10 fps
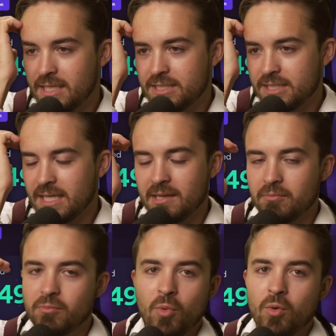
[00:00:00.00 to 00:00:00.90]
It's just
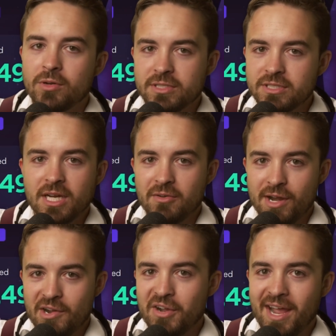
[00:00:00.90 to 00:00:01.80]
more
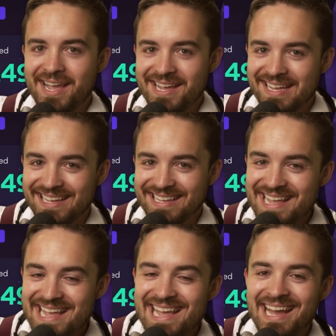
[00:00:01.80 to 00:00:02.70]
degenerate, okay?
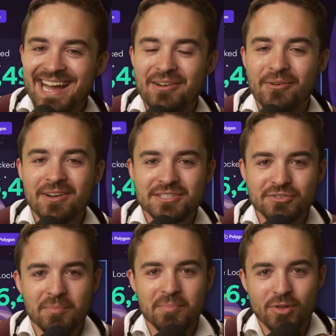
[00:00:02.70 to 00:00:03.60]
According
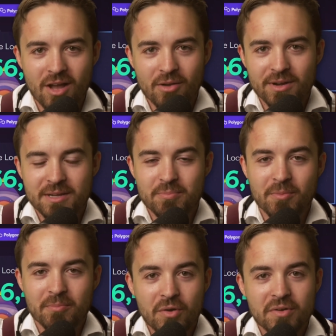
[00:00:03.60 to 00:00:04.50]
to a blog where he
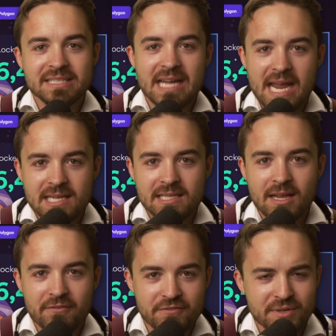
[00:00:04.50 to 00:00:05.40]
promoted
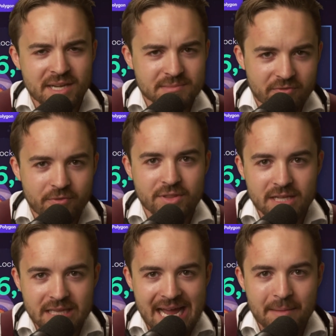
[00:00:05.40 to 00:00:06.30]
Titan a few days before
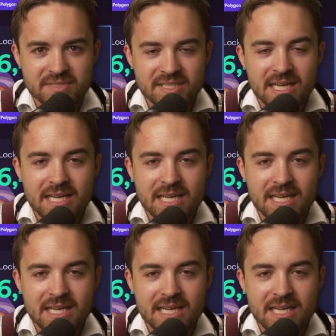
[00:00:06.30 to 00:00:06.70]
the collapse,